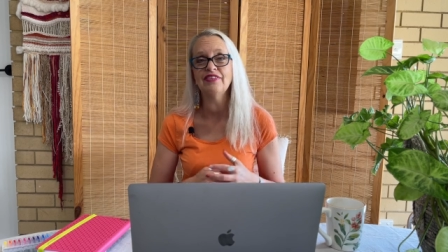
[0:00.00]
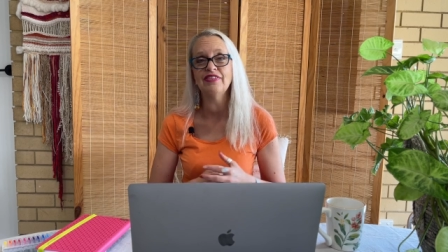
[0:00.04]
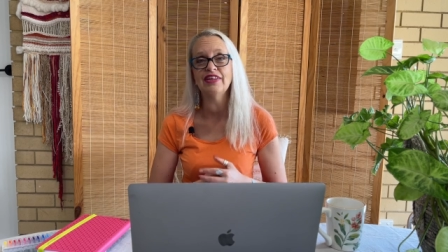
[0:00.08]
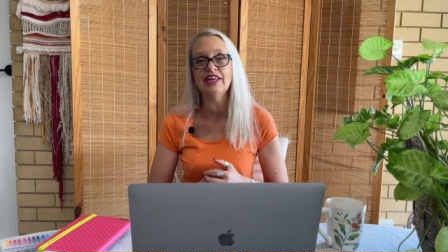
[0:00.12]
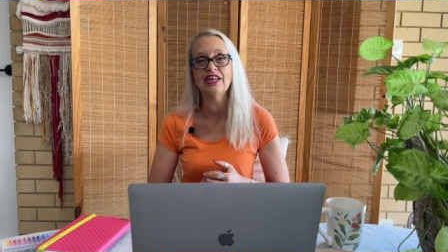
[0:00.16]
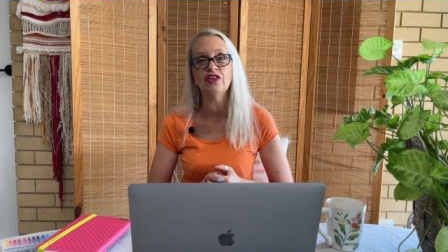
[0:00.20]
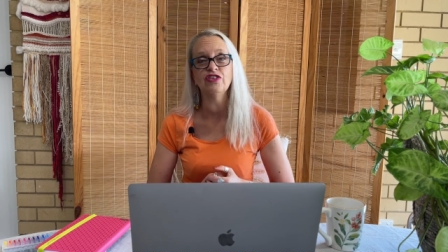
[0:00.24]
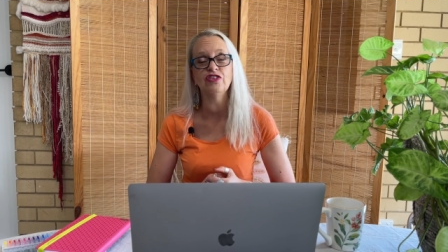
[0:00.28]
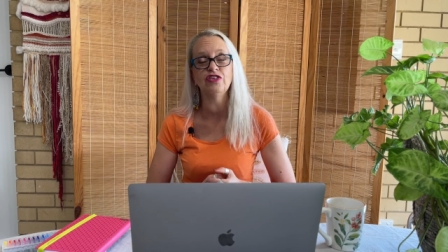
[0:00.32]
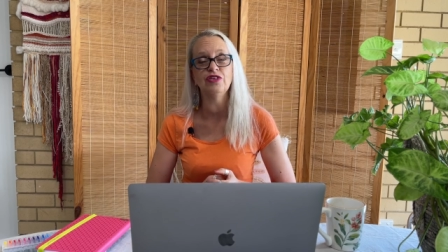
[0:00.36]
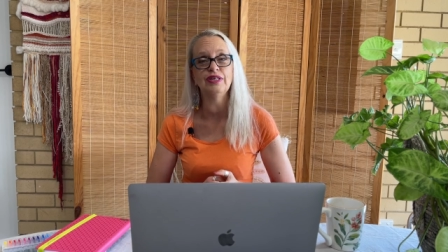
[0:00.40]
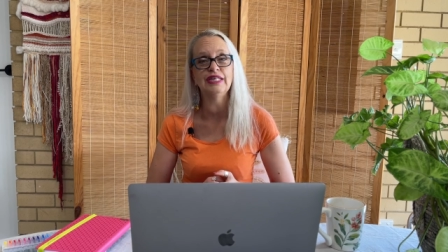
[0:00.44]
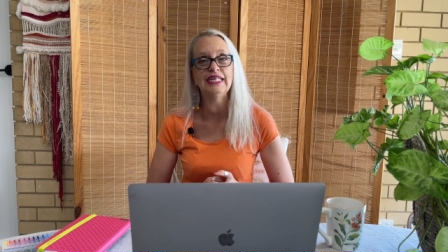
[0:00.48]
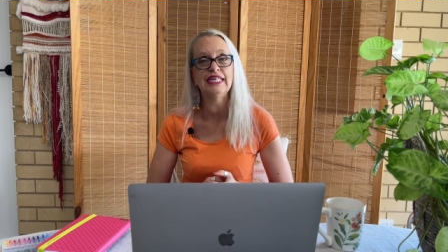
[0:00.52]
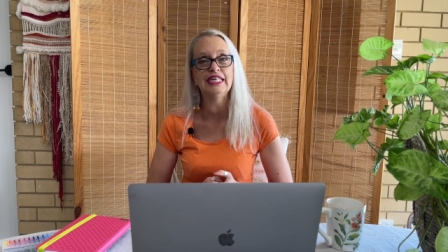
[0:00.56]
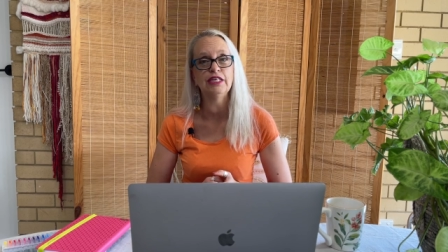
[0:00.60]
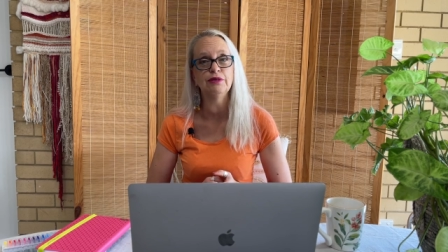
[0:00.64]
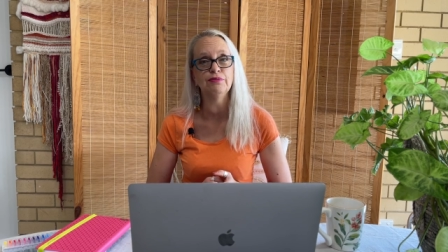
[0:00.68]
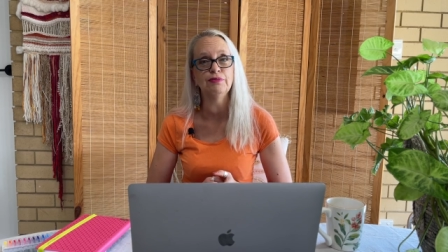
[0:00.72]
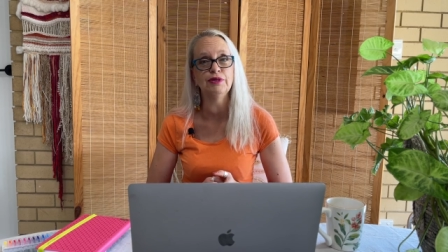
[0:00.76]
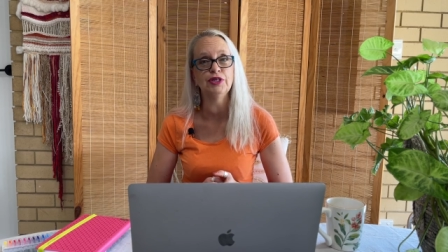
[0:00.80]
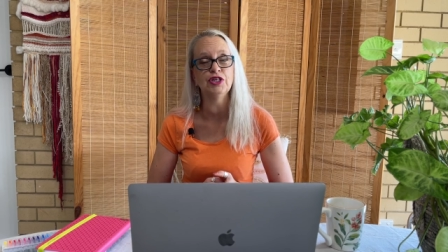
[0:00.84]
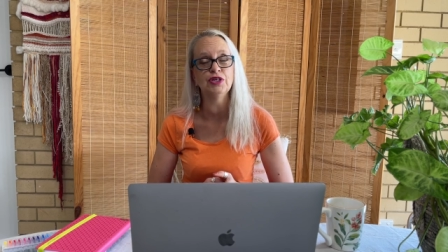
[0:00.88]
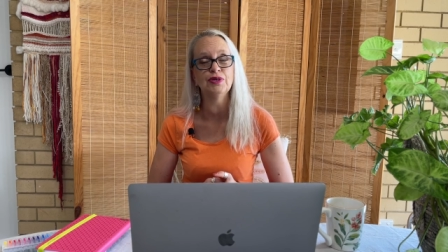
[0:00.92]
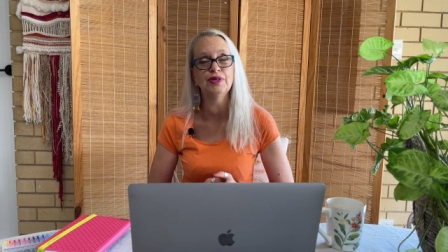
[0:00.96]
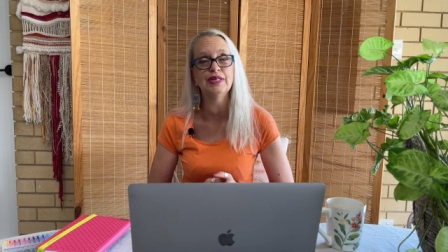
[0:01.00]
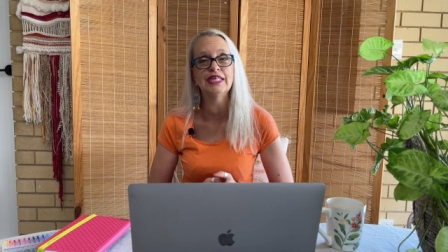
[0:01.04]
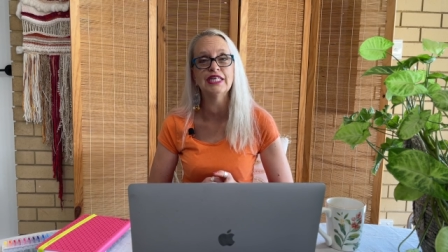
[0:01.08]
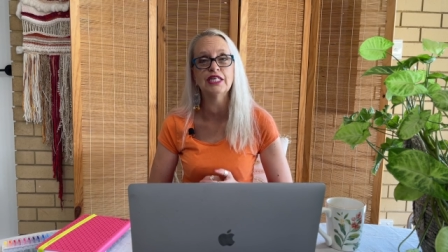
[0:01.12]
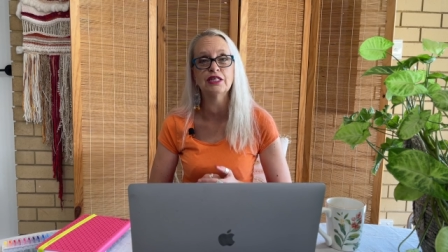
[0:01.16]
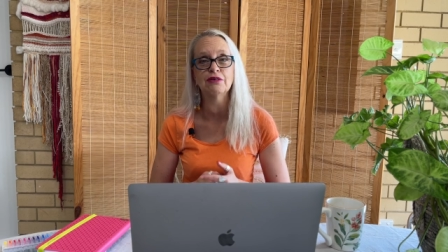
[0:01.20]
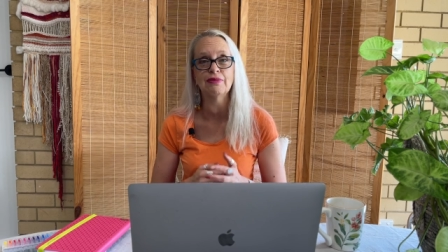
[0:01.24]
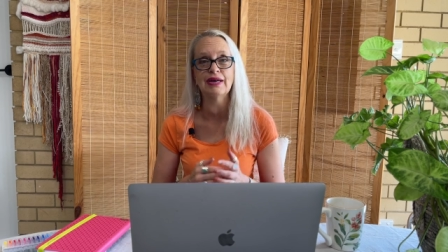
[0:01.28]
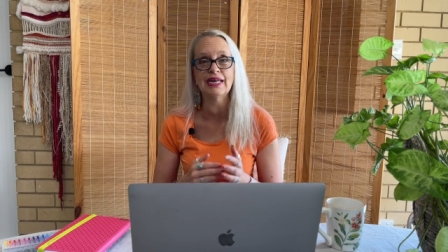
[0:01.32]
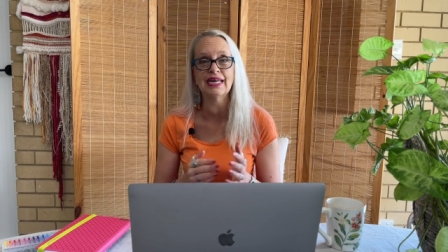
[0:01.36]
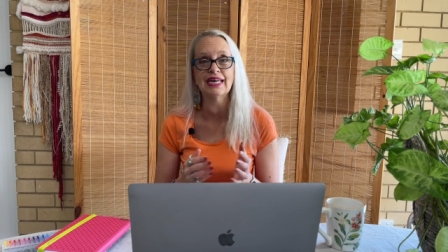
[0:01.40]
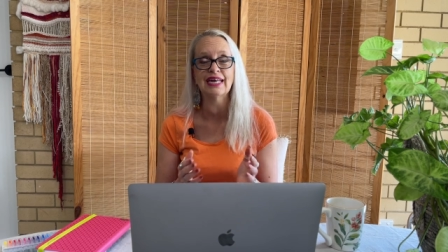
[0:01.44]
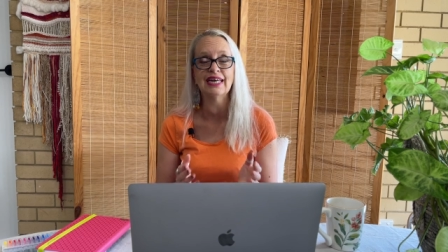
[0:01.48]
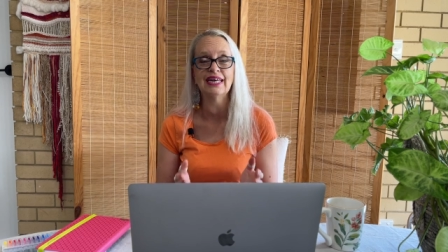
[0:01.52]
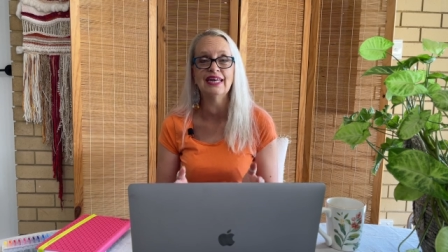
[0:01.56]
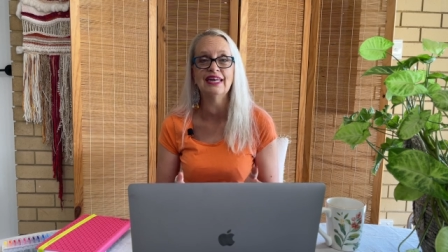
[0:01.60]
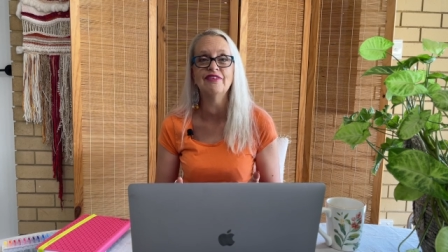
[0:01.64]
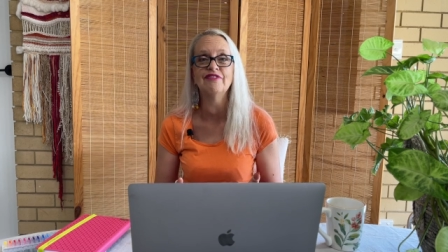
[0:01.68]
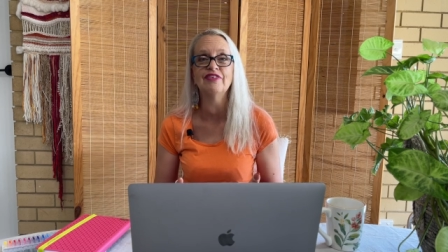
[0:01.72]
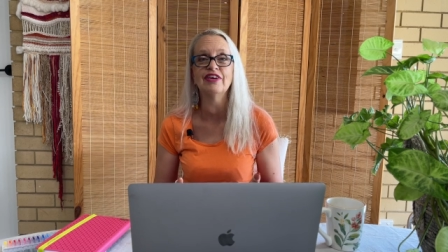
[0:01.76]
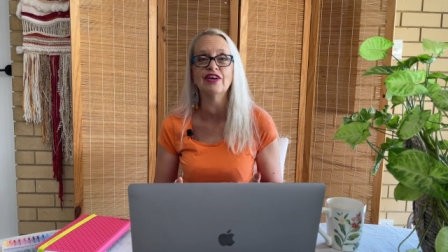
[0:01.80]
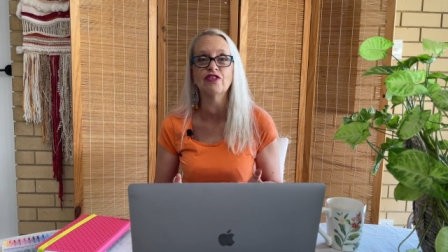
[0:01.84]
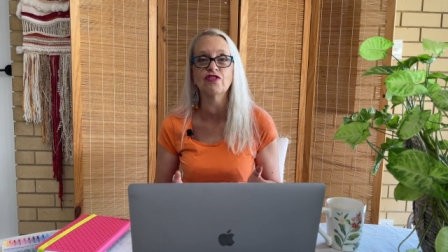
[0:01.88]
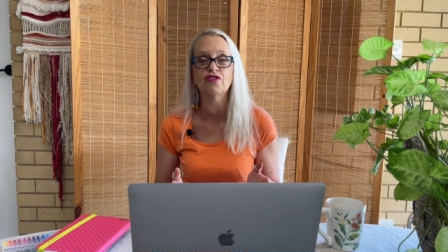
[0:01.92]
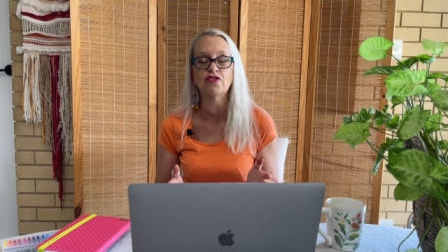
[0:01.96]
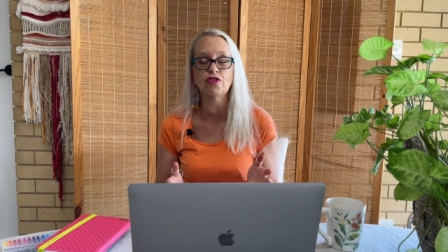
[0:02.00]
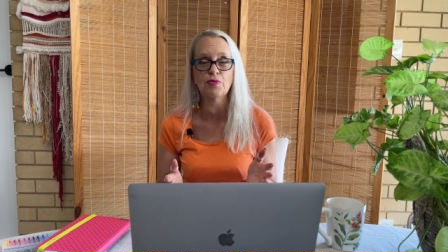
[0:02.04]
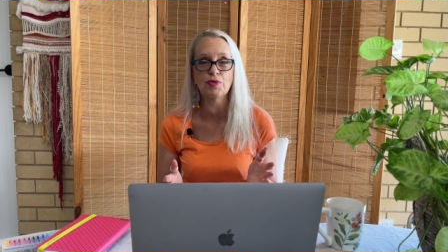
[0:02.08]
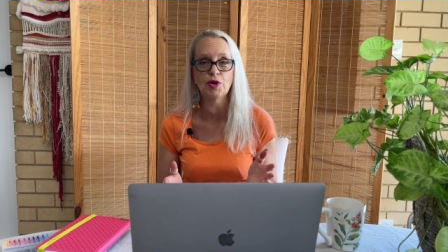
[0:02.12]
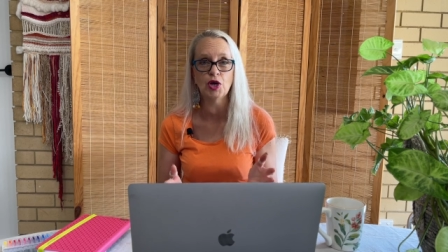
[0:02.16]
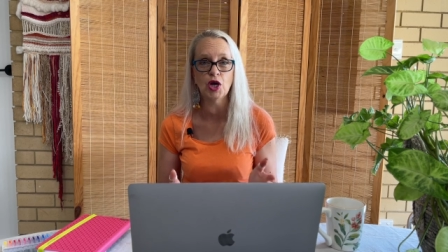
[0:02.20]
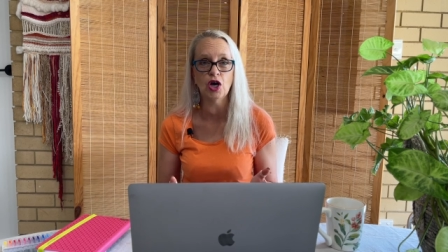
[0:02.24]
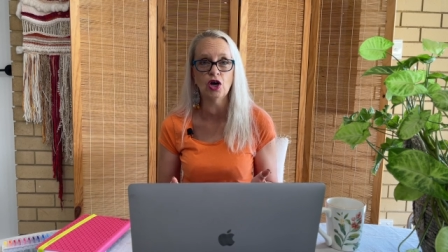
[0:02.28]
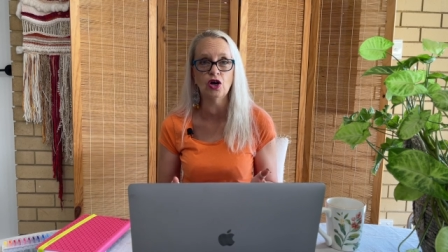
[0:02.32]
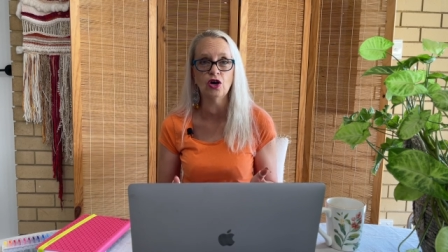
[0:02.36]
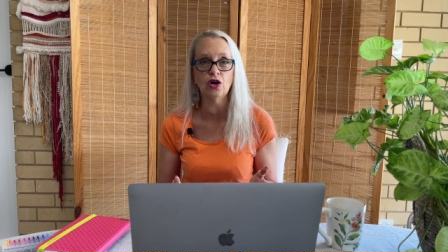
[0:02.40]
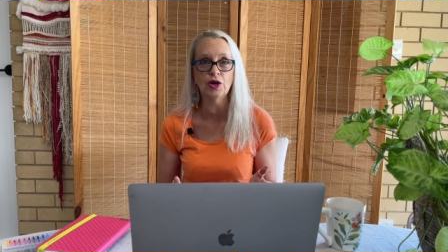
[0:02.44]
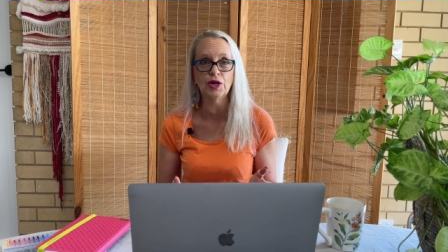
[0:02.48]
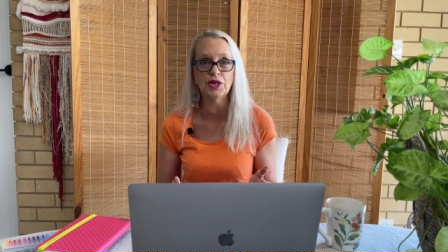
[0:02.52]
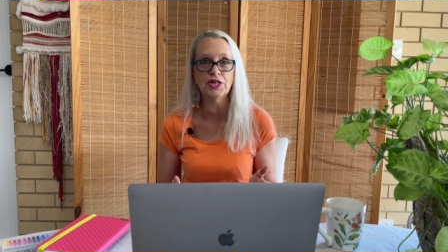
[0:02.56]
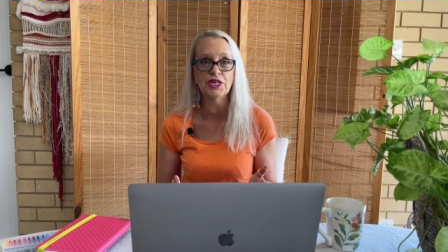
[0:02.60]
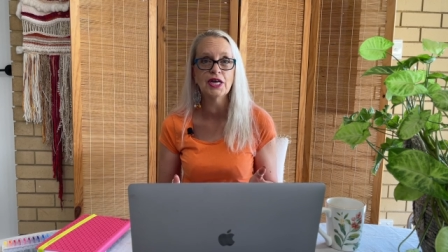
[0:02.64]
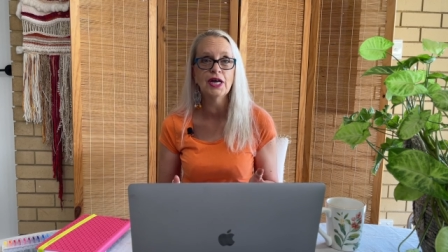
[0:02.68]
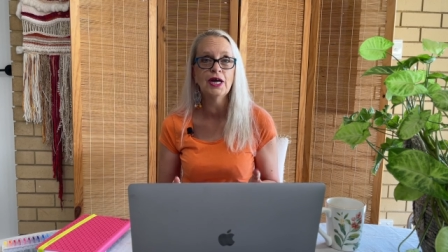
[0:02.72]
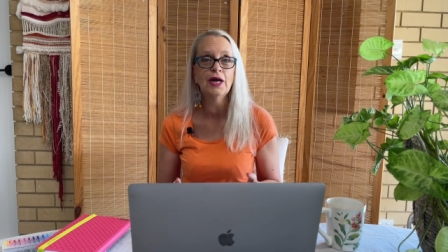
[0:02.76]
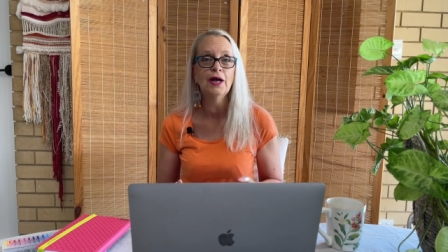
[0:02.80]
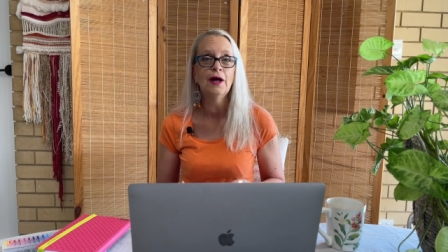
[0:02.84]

things you need to be doing to make a living from your art.